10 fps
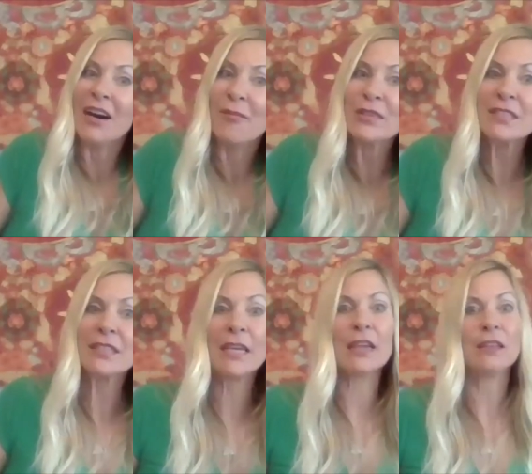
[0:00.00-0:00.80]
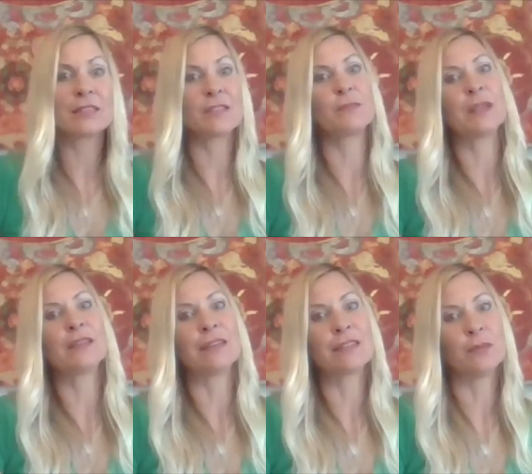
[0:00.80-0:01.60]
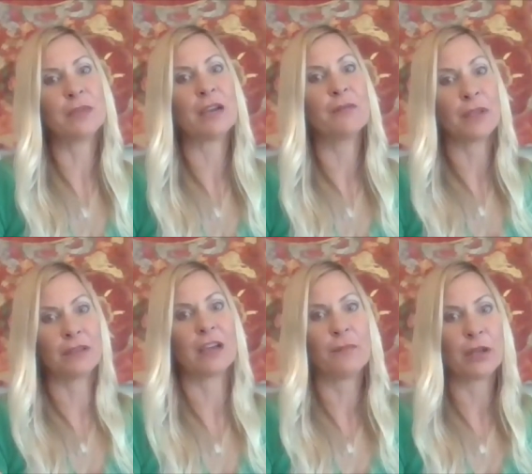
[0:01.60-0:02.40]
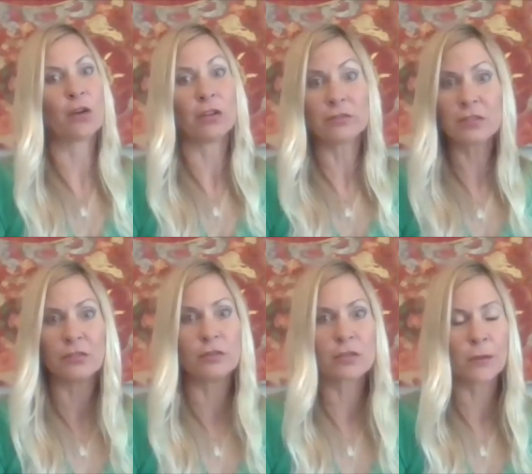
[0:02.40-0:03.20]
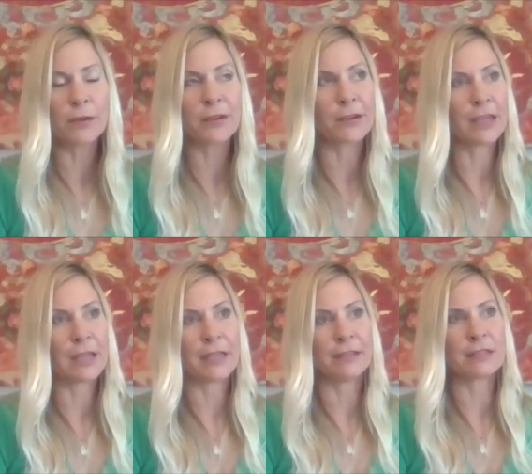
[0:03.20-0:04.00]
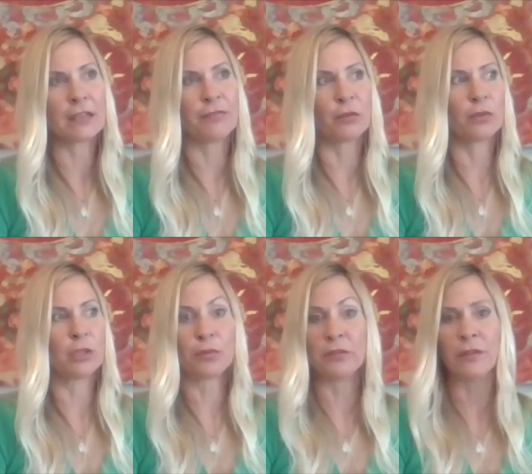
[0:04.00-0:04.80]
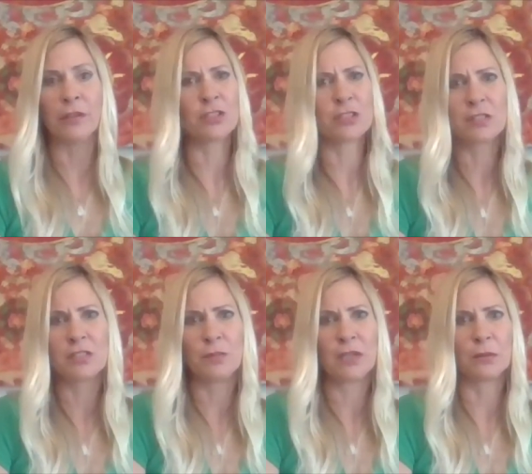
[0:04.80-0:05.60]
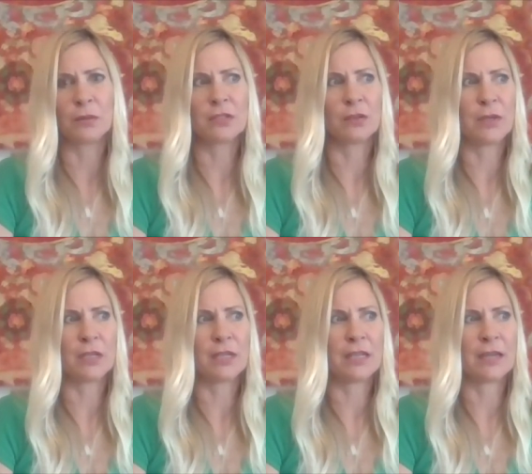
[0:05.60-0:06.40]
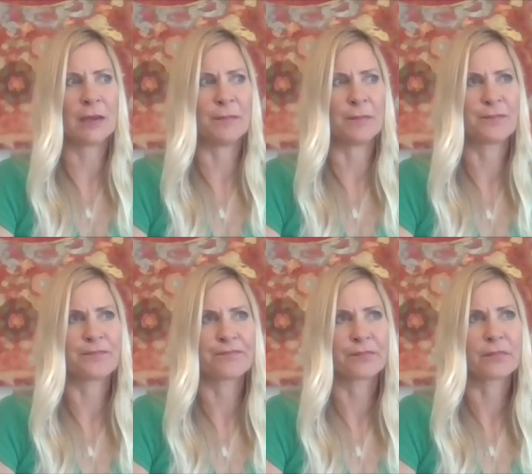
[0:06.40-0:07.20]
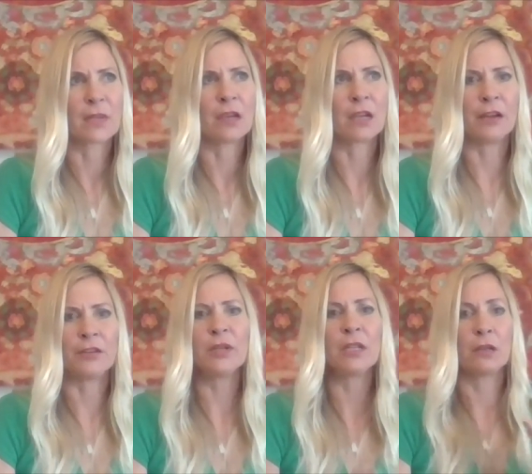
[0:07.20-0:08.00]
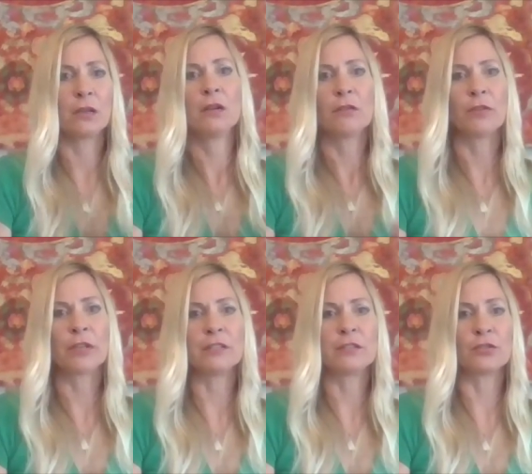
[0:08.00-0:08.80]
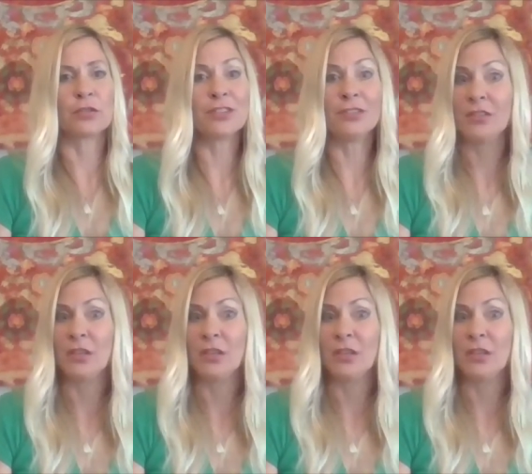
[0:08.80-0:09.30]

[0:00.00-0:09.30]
cool. Once again, this has been led to me. I've been called to do this work, and I feel really privileged to be able to be a conduit for kids' nutrition.